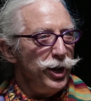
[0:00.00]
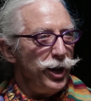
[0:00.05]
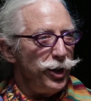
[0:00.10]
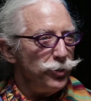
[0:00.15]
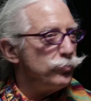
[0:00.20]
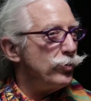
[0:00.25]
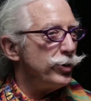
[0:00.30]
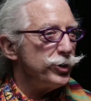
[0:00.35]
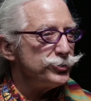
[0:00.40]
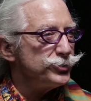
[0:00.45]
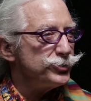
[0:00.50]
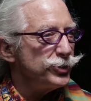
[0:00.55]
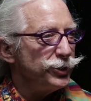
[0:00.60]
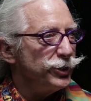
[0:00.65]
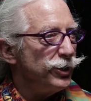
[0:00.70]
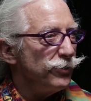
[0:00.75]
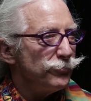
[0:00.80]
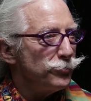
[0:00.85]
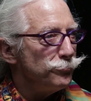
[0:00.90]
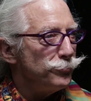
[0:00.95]
And what has it
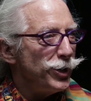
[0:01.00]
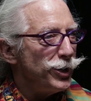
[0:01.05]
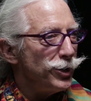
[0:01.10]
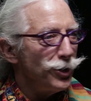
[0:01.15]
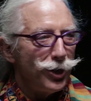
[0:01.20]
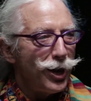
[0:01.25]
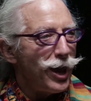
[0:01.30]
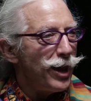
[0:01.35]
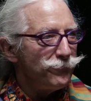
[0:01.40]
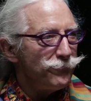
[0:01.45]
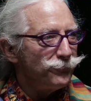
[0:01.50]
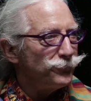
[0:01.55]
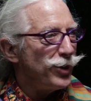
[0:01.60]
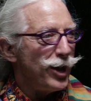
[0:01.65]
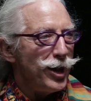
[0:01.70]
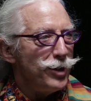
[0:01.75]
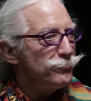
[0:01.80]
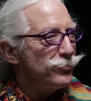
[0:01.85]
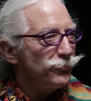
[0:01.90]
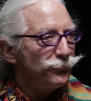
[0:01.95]
given me? A
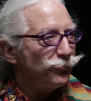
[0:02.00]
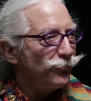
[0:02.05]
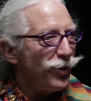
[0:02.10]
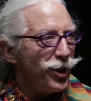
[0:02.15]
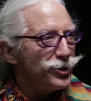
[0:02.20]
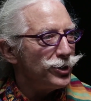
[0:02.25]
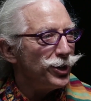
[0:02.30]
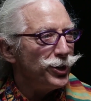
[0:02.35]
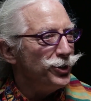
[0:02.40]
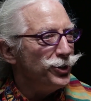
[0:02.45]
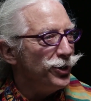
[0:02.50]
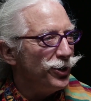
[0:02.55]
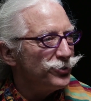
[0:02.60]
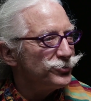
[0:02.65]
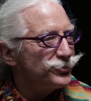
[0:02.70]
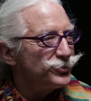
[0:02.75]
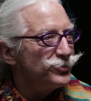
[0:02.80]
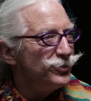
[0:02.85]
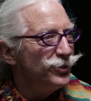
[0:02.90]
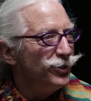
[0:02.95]
lifetime of
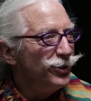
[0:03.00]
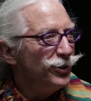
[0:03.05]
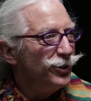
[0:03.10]
friendliness.